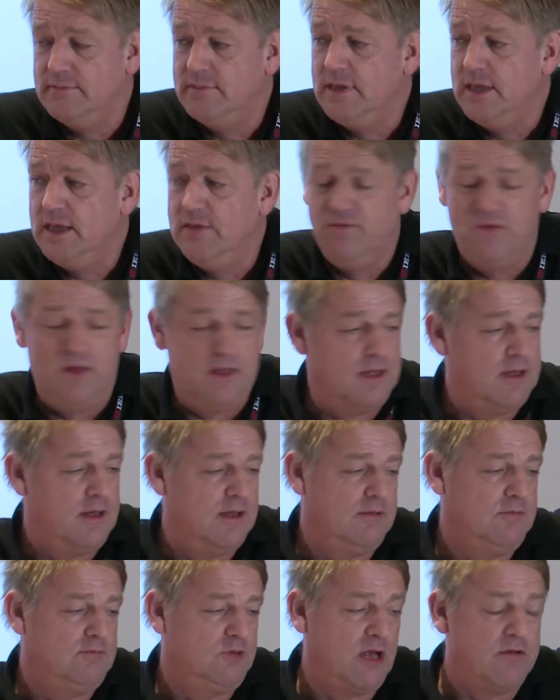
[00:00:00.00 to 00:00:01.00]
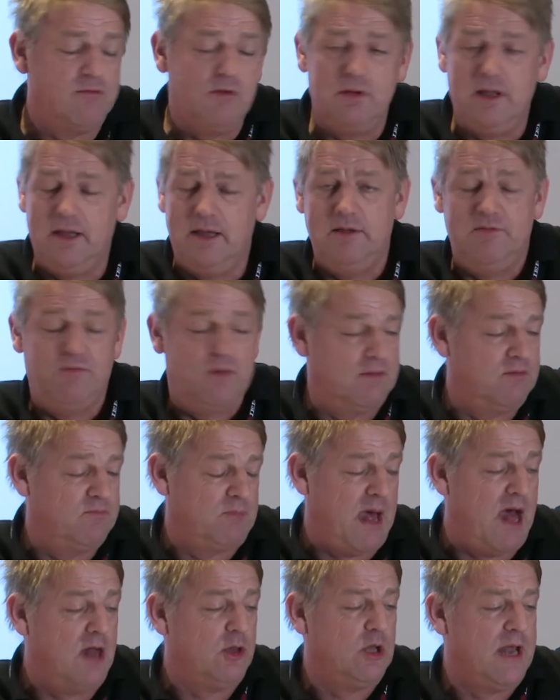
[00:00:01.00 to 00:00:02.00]
If a
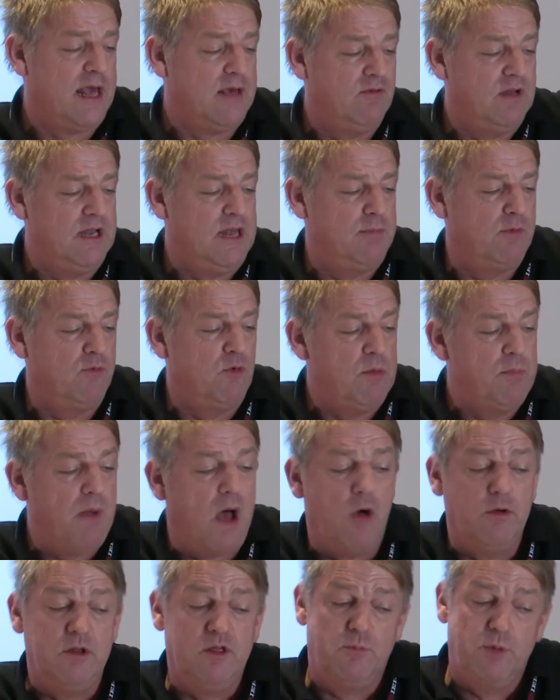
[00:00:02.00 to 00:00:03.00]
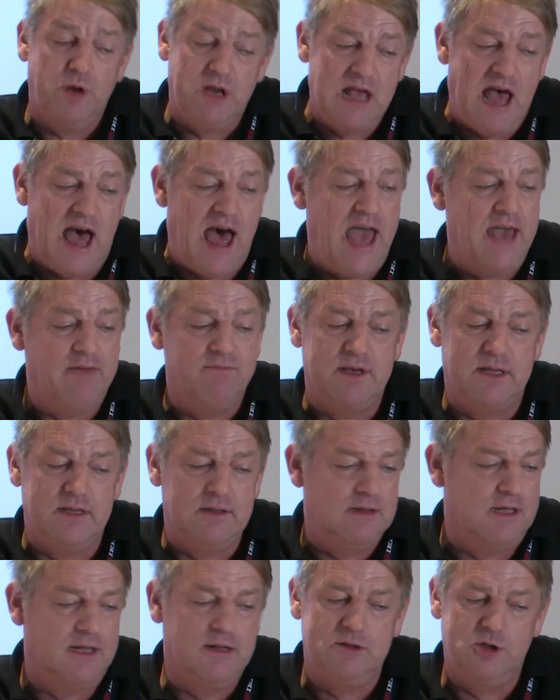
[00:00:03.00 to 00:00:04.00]
partial equilibrium rebound is pretty high,
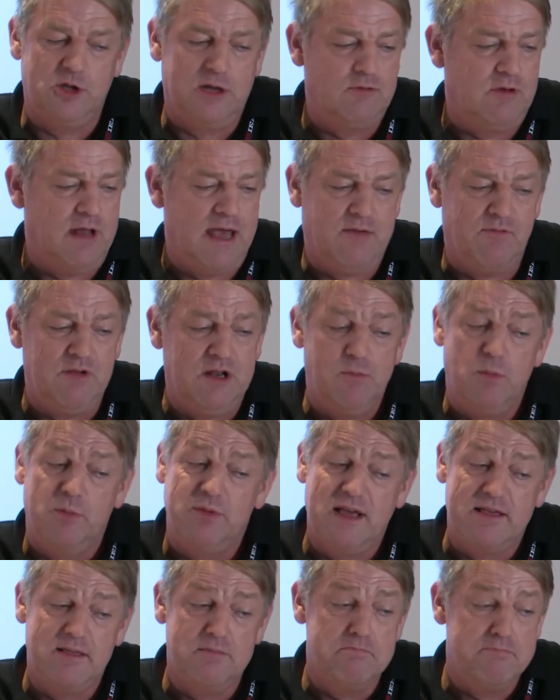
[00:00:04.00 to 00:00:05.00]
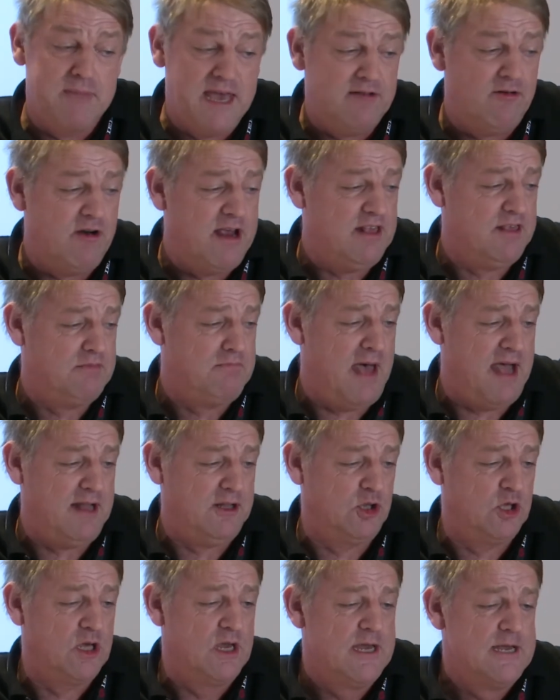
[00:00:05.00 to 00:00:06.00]
then general equilibrium doesn't matter as
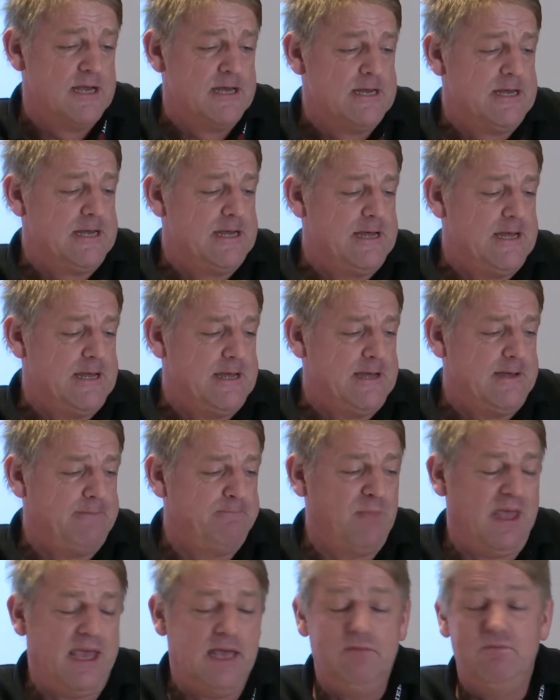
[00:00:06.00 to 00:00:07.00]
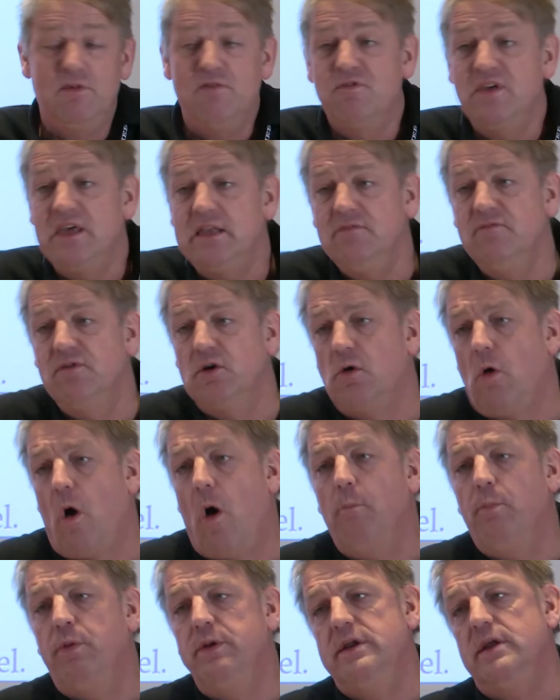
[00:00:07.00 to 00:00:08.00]
much. And within the
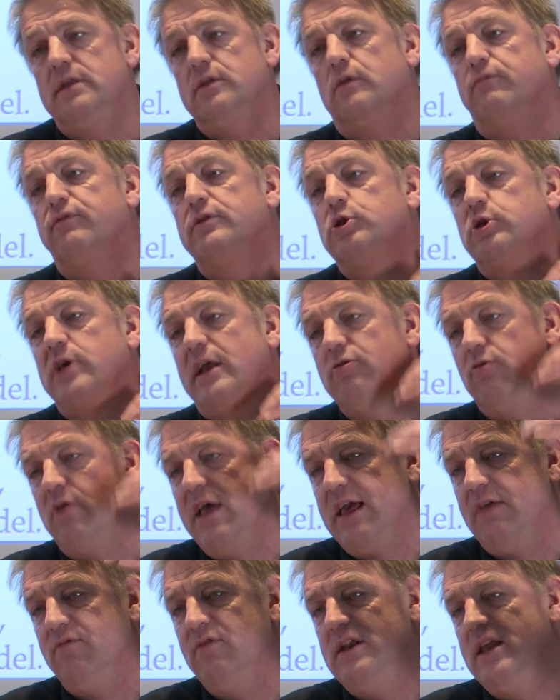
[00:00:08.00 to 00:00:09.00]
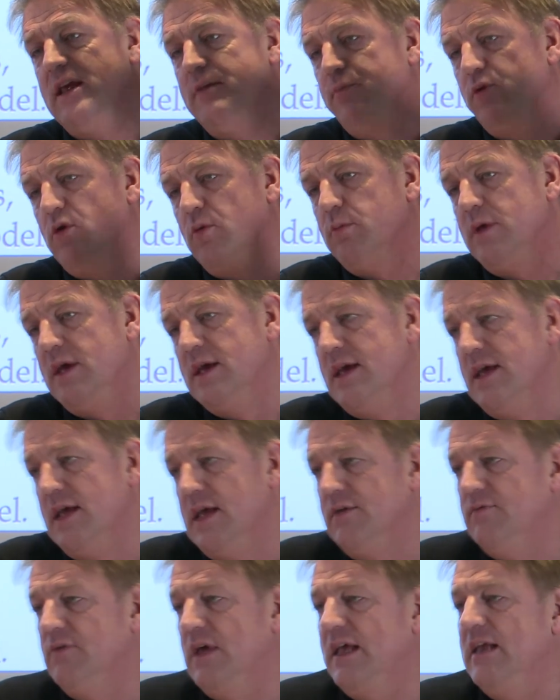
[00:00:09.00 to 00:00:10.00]
components of a general equilibrium,
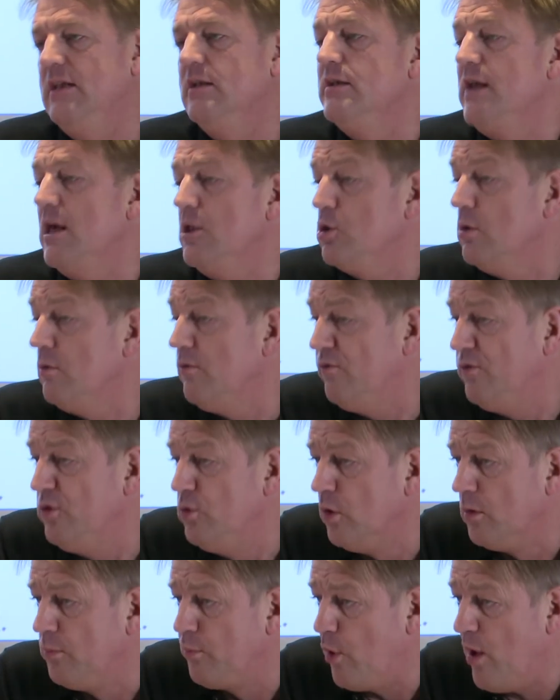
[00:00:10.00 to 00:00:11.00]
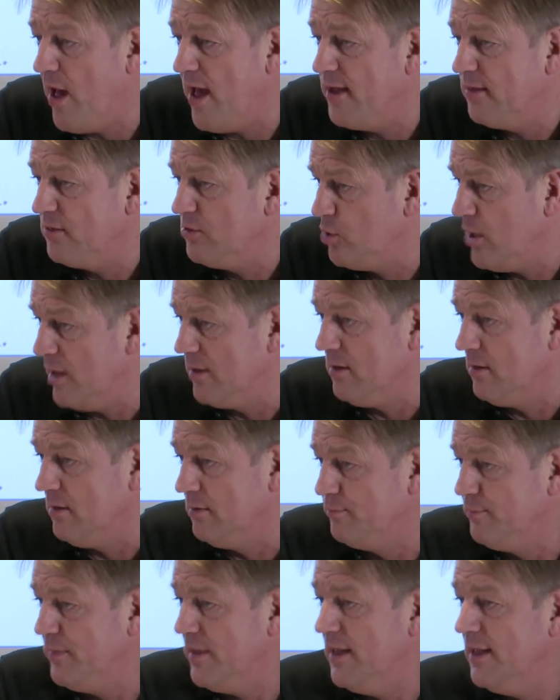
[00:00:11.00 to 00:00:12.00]
the international fuel price channel
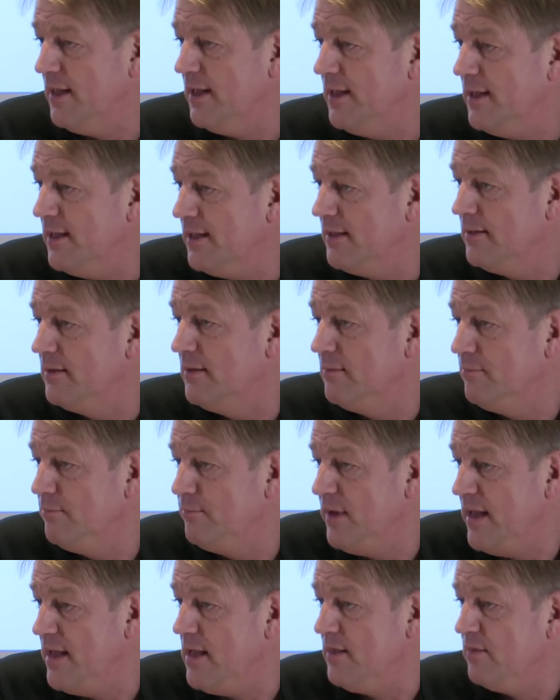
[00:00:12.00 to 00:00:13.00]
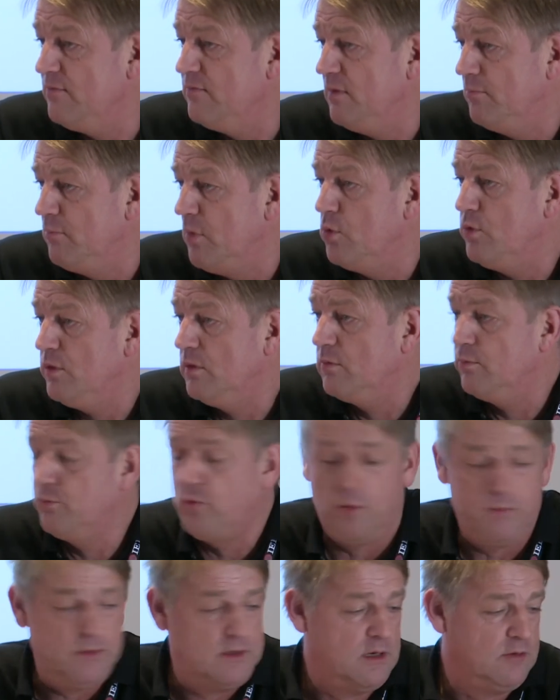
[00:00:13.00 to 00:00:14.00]
plays the most
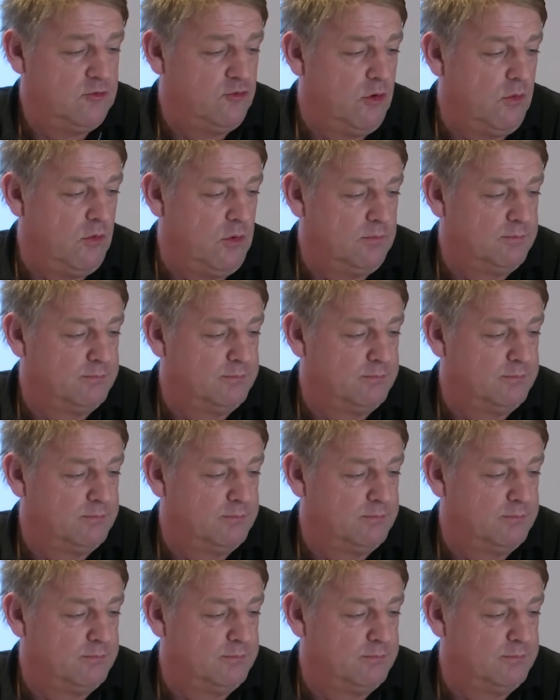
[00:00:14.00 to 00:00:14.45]
prominent role.